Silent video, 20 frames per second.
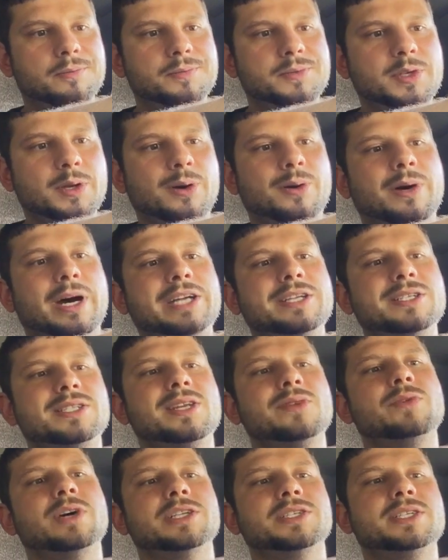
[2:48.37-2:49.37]
So I just
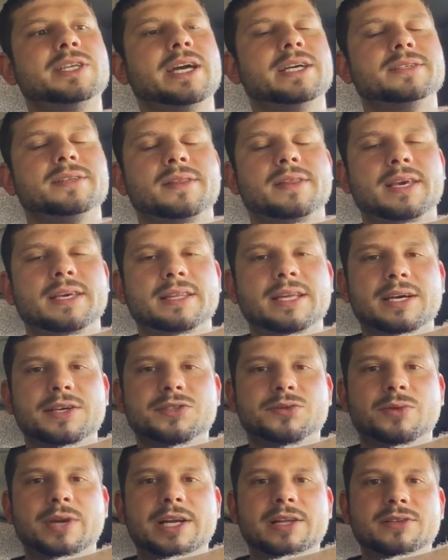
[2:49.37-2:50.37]
didn't want you guys to think that I
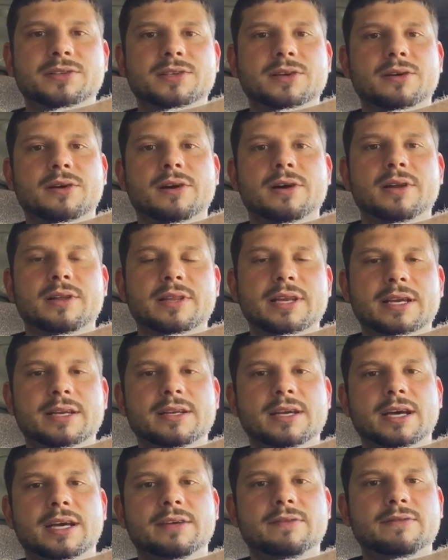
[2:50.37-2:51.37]
was railing so hard on that
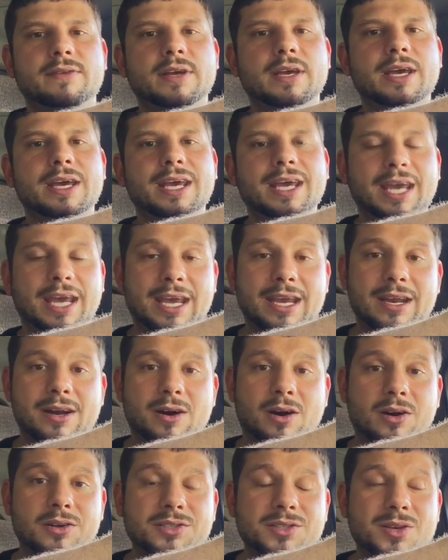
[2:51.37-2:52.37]
knife. And
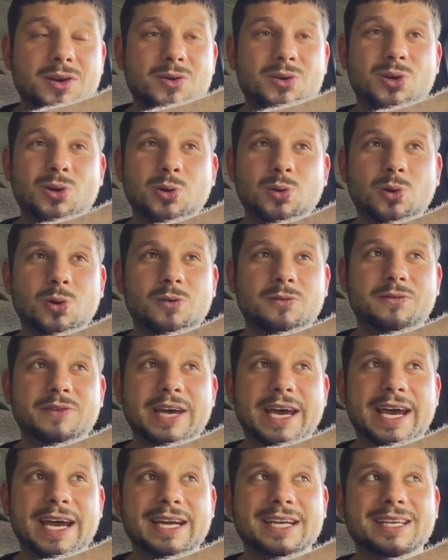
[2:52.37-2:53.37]
also, cool
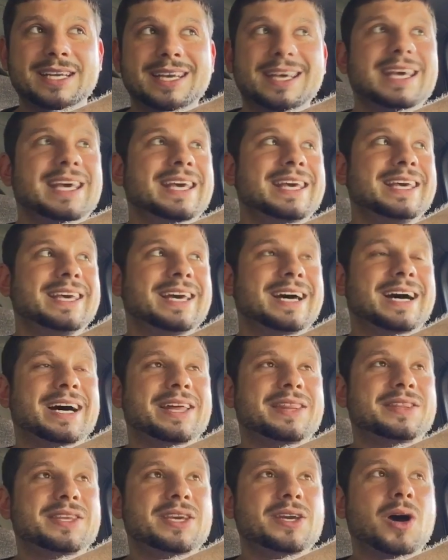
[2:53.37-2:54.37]
fact,
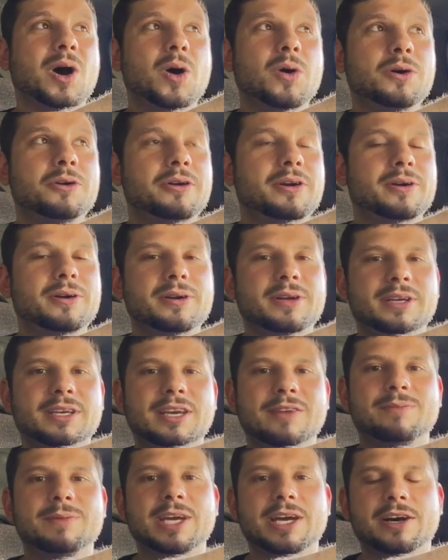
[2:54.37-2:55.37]
the owner
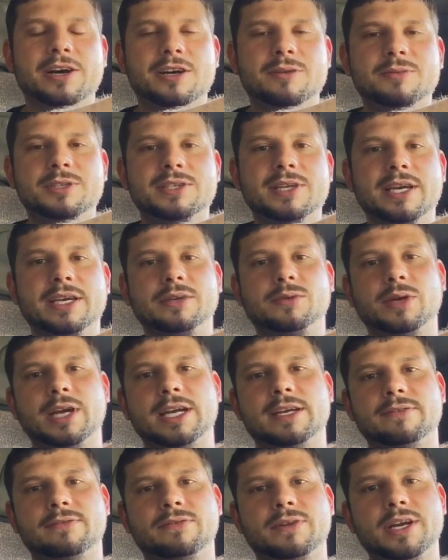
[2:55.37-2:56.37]
gave me 100%
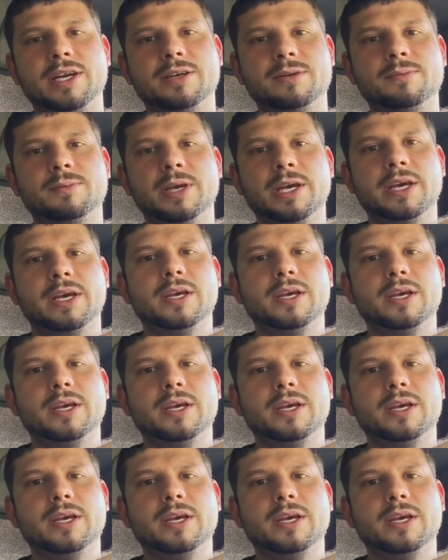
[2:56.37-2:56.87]
creative freedom.